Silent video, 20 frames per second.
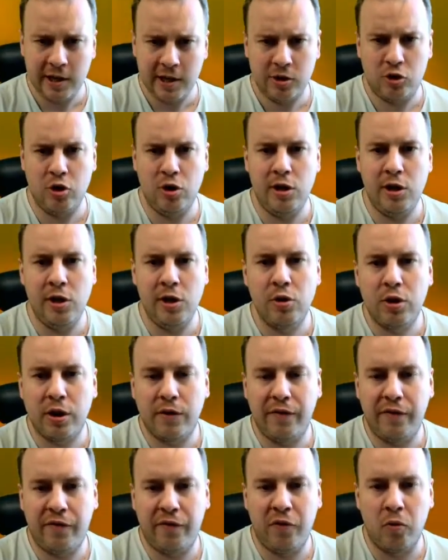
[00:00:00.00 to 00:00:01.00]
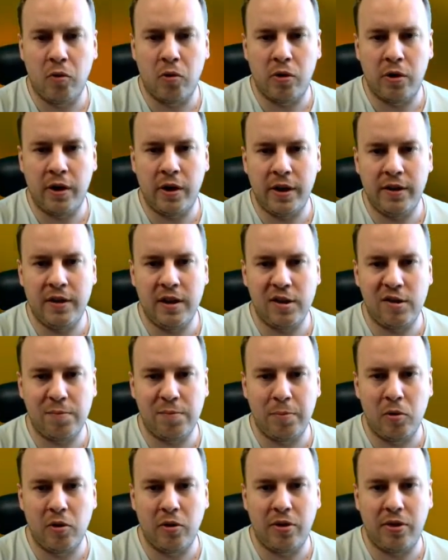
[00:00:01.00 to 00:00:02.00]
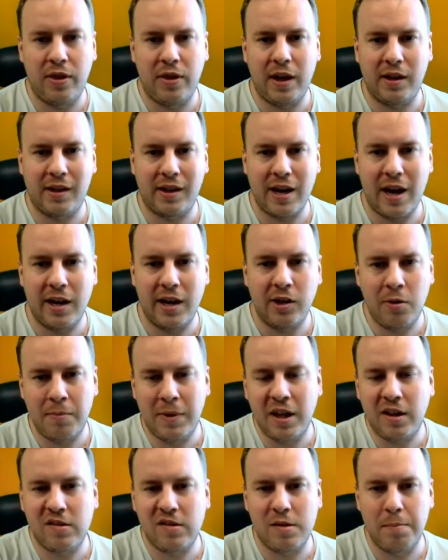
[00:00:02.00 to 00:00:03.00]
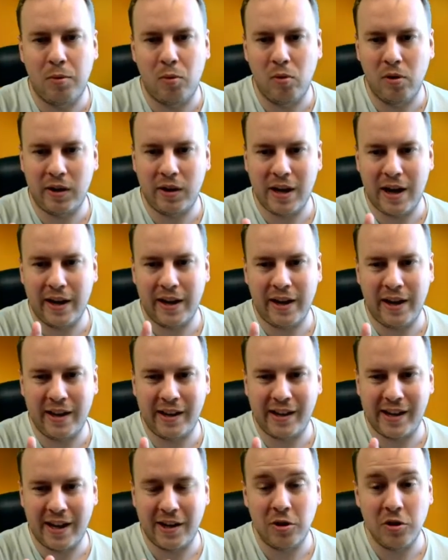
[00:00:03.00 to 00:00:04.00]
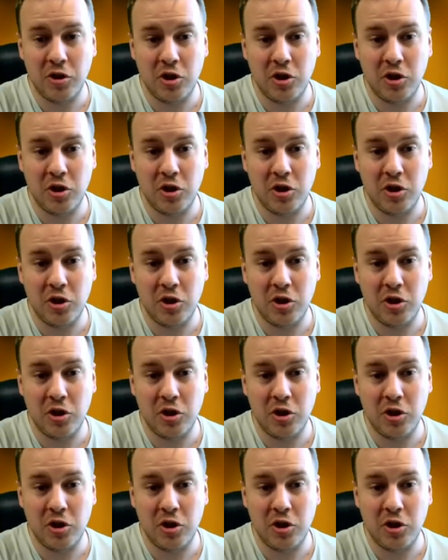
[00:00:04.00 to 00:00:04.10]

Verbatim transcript: to look for the spot that kind of makes the ball guideline kind of